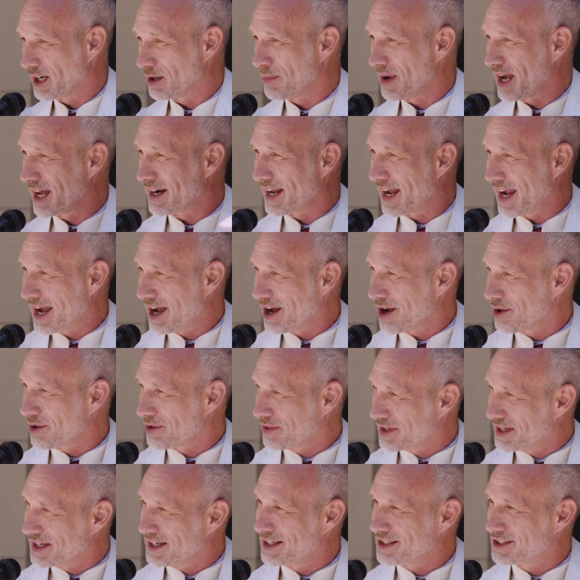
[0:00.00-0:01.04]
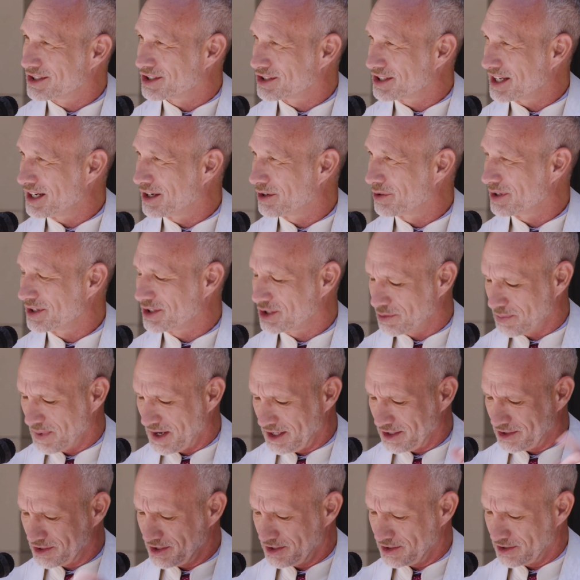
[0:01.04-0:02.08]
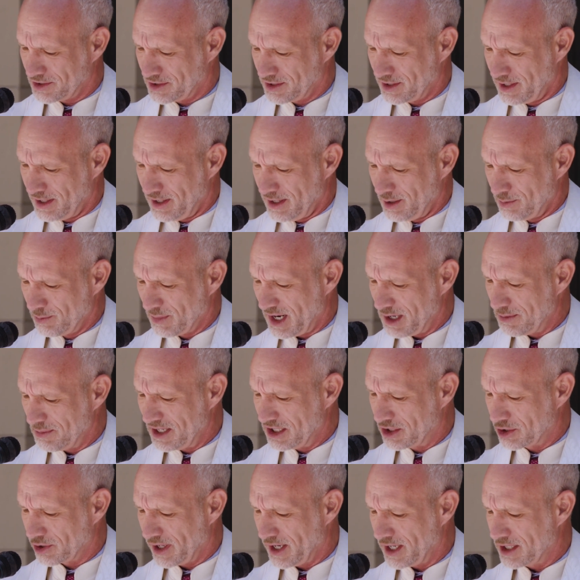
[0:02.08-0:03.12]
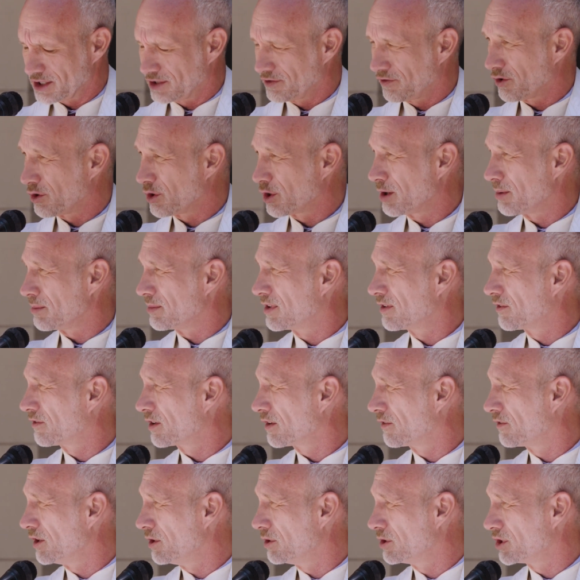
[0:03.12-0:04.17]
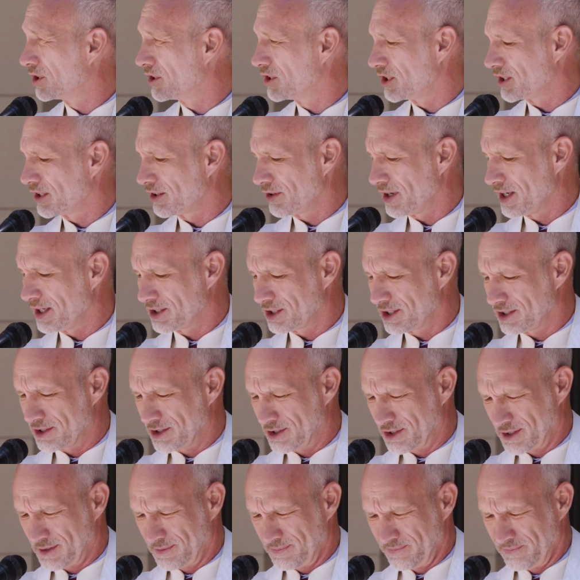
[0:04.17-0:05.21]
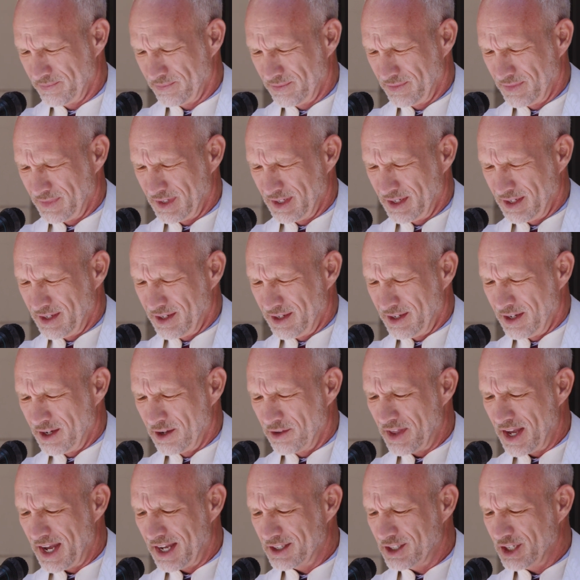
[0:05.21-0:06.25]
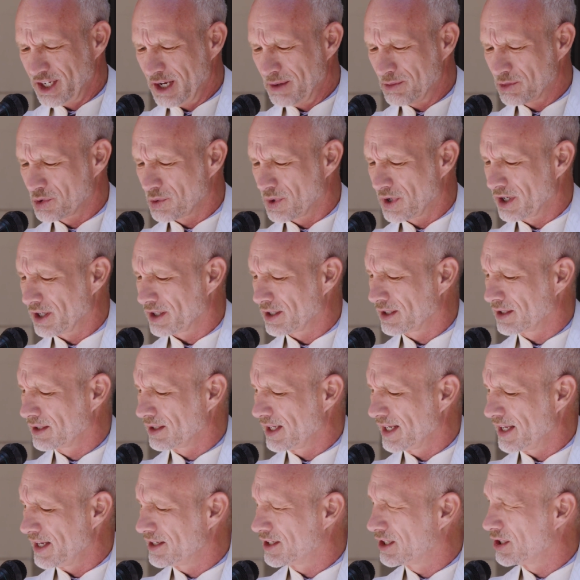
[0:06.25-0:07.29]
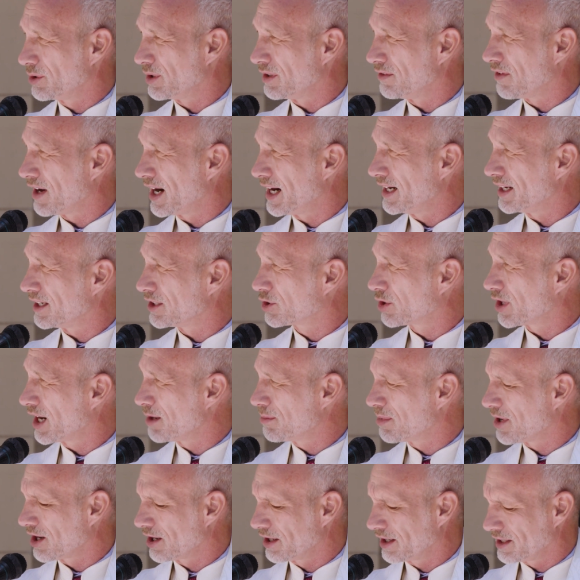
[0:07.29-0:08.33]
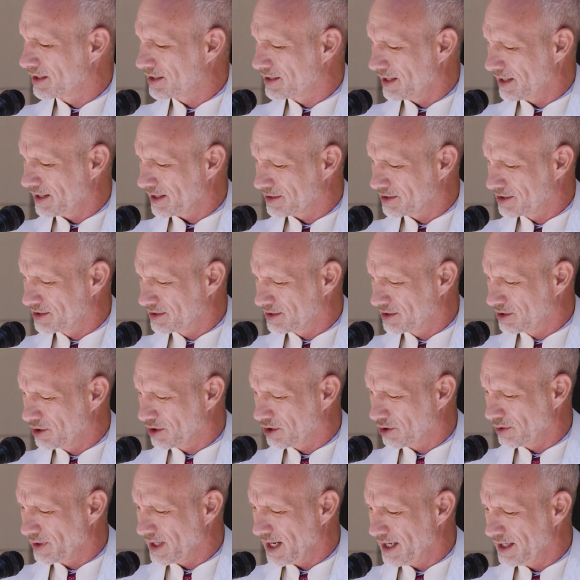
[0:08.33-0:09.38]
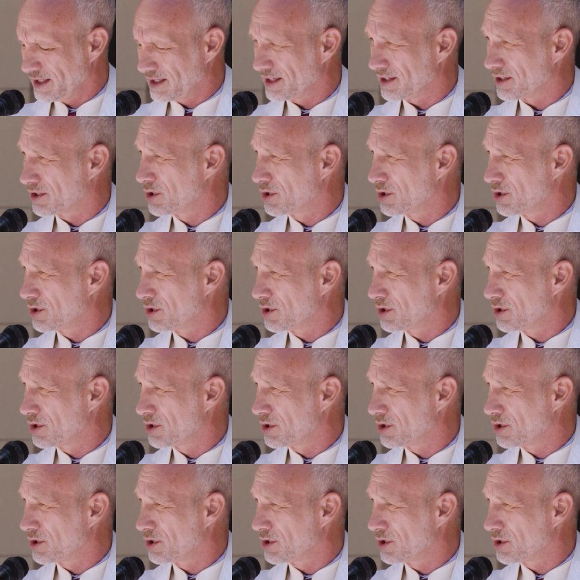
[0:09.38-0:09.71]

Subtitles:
about how these sacred spaces might be transformed for future generations. That team's work led to inviting Triba architects to create in